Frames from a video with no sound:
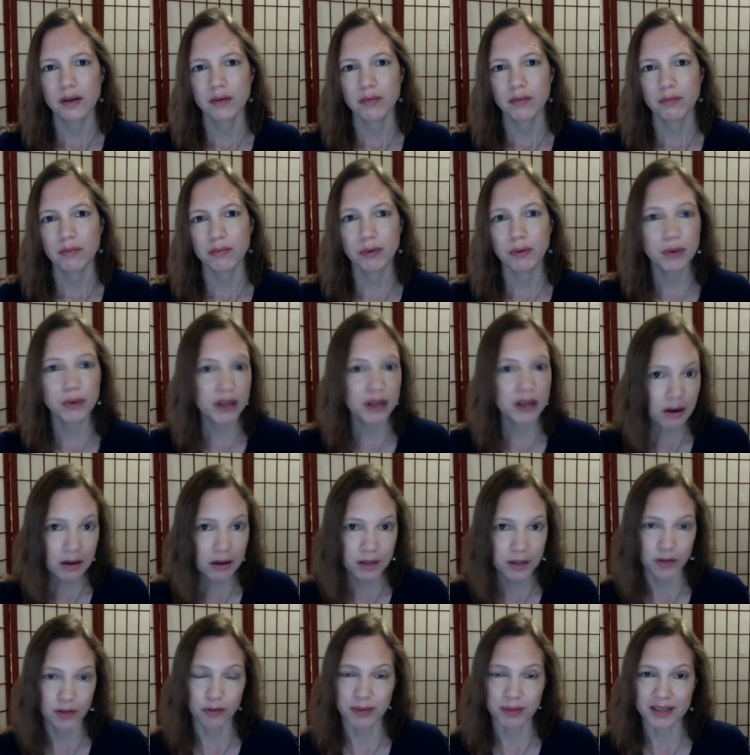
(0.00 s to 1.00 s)
But we are
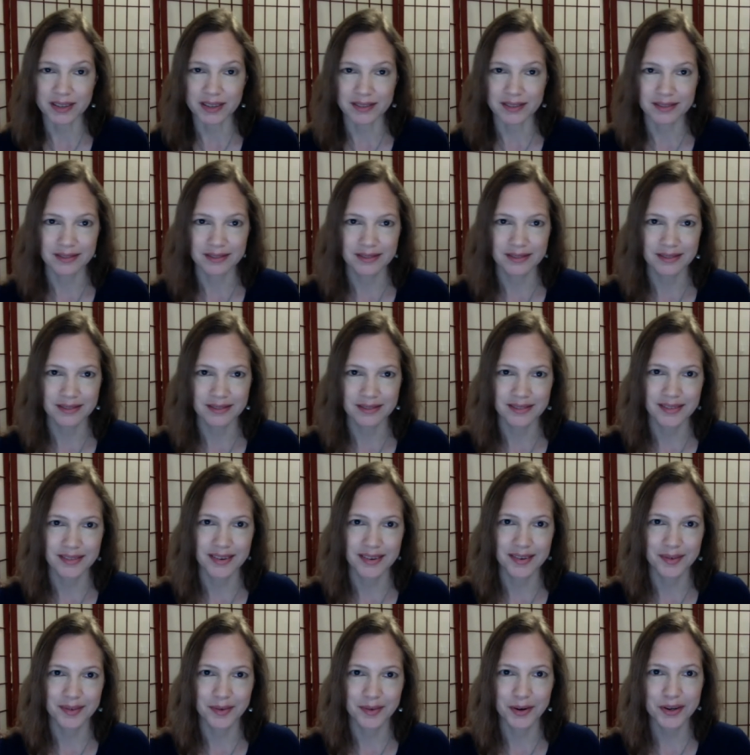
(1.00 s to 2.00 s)
human.
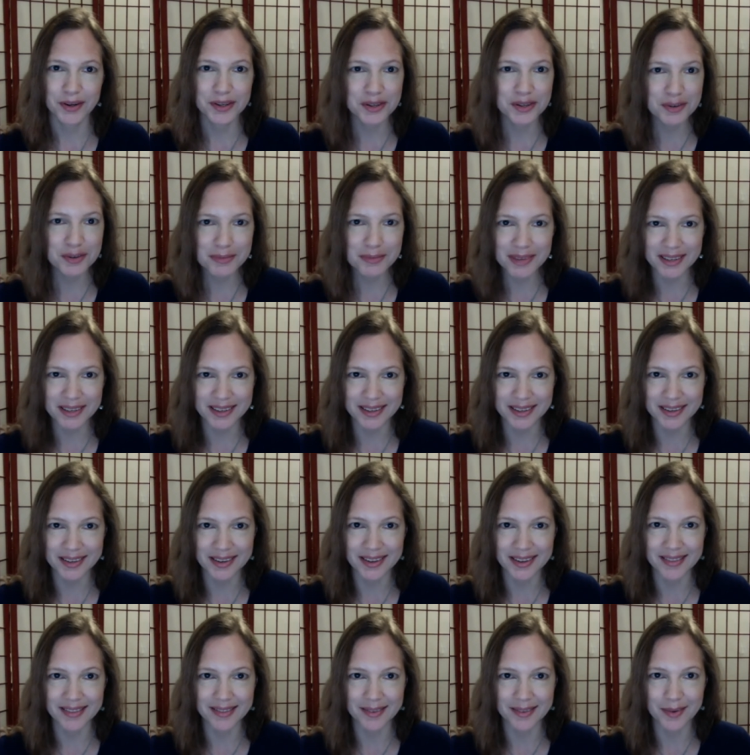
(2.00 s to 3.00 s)
We're human.
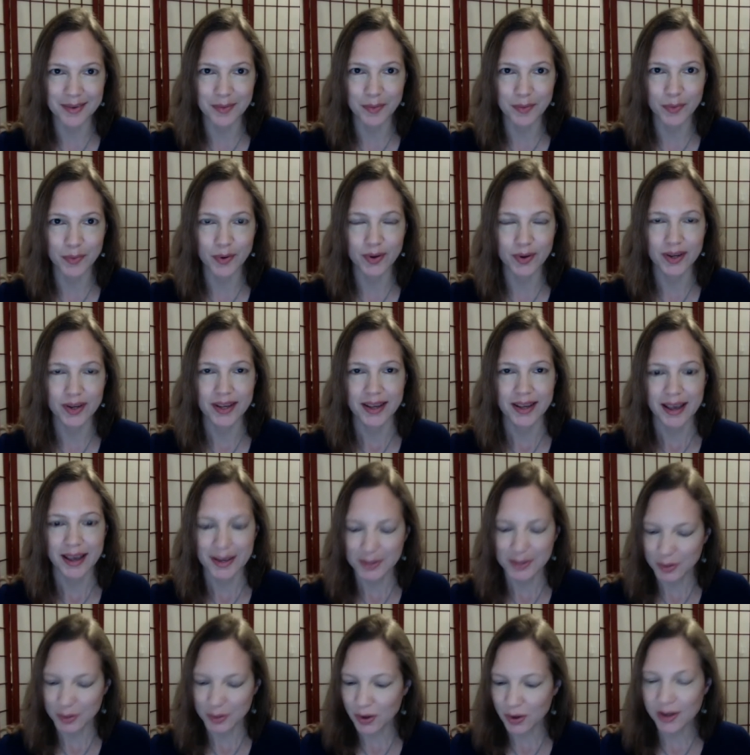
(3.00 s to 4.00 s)
And we're,
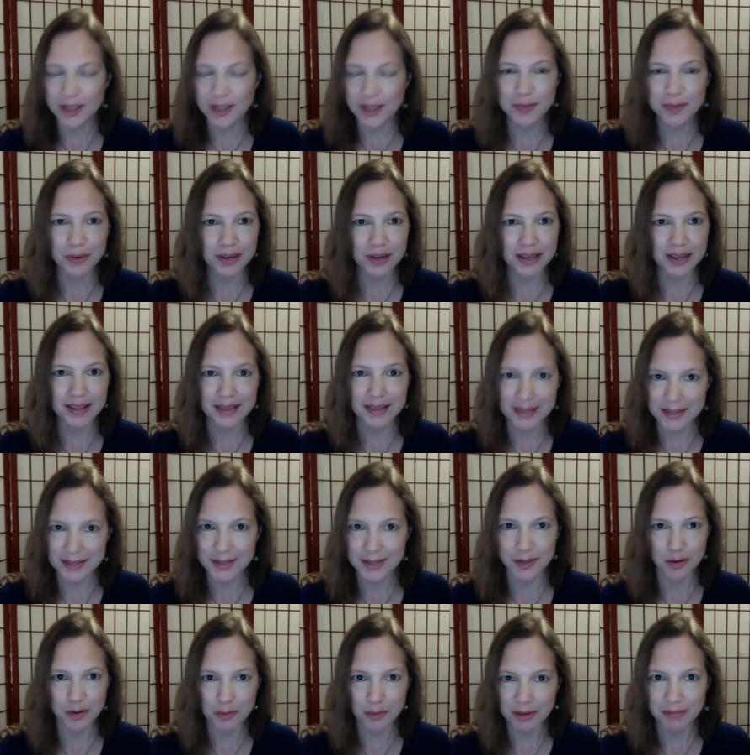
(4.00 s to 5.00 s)
as long as we're in these
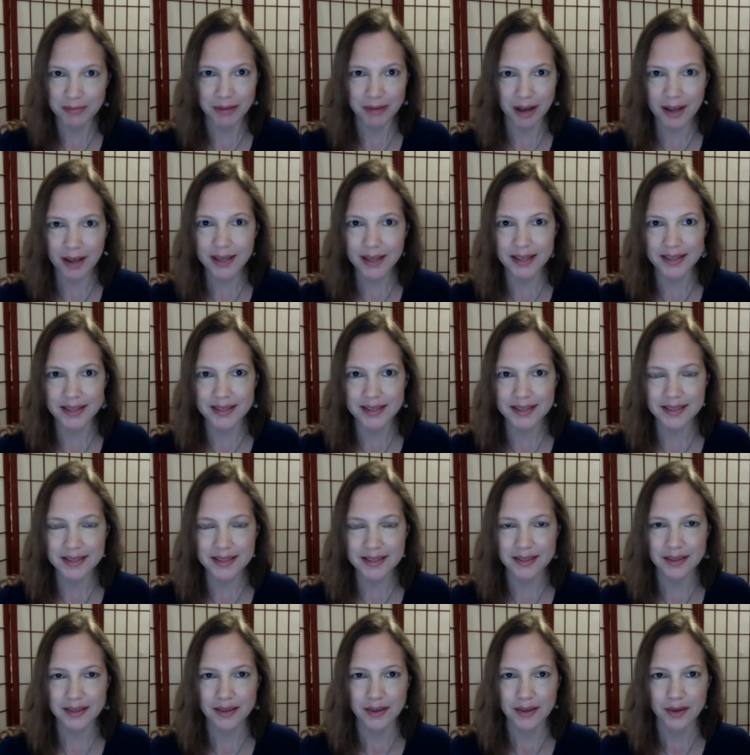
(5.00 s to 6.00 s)
human
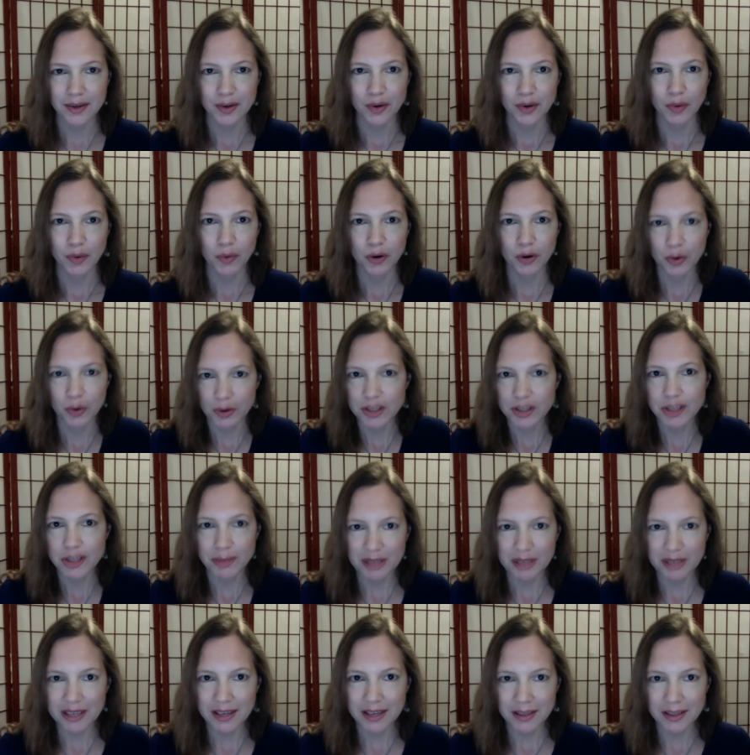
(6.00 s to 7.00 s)
bodies, we're going to
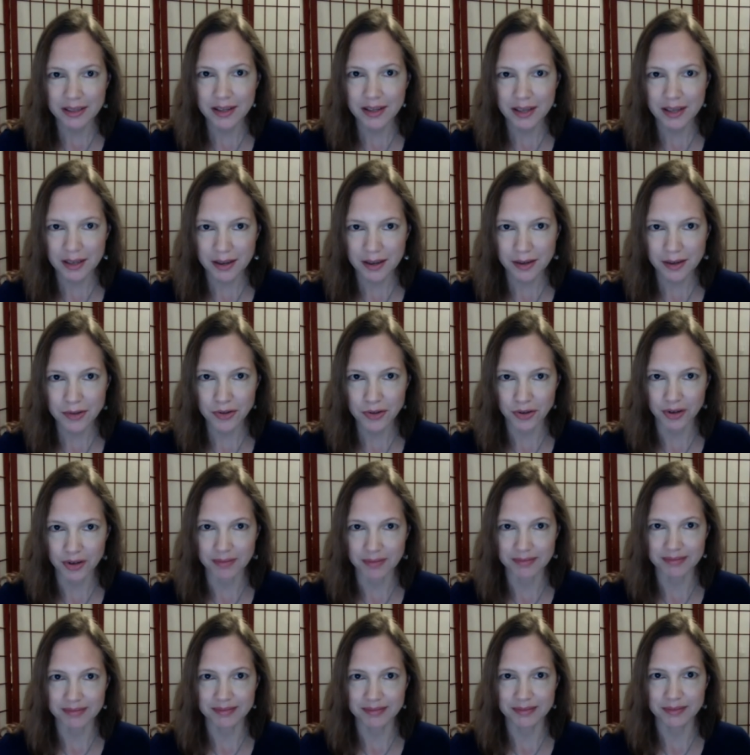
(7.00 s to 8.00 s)
be in the
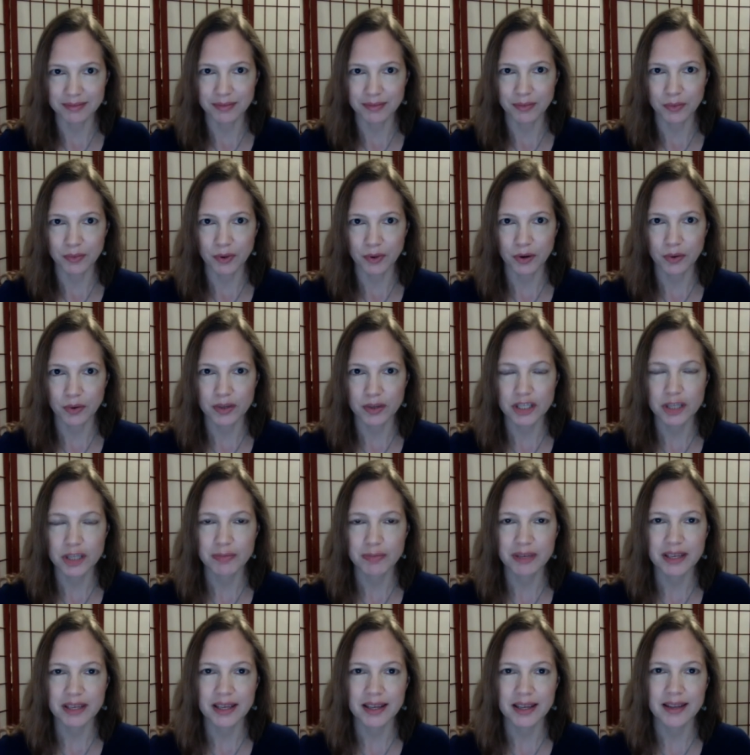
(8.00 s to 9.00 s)
conundrum. We're going to
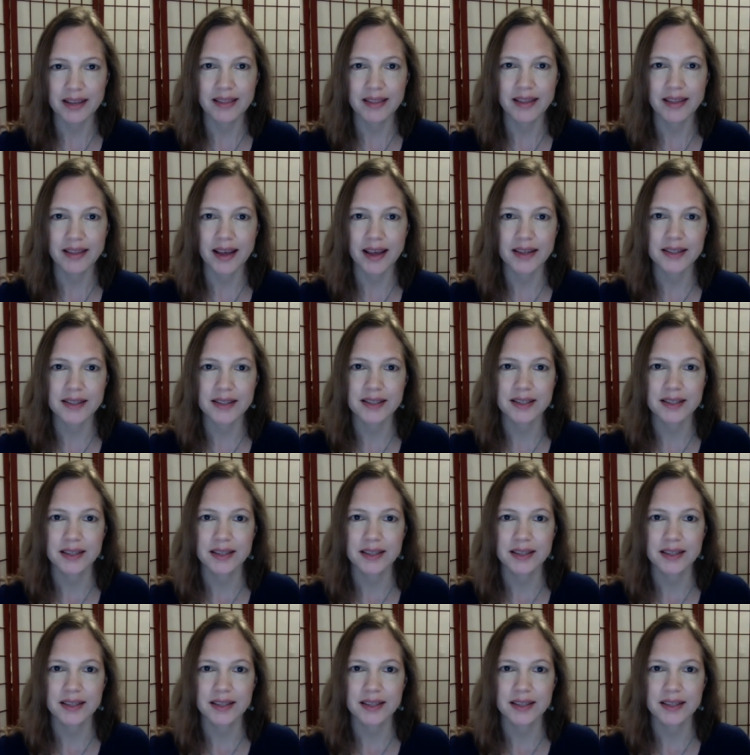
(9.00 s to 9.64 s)
be in that